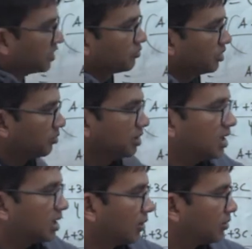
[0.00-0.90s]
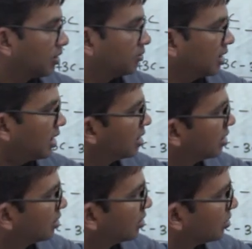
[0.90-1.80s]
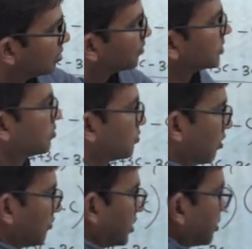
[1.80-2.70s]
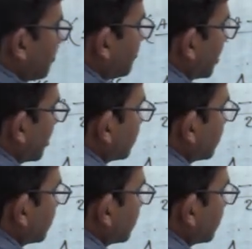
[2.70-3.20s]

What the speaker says: will be the double of the profit of farm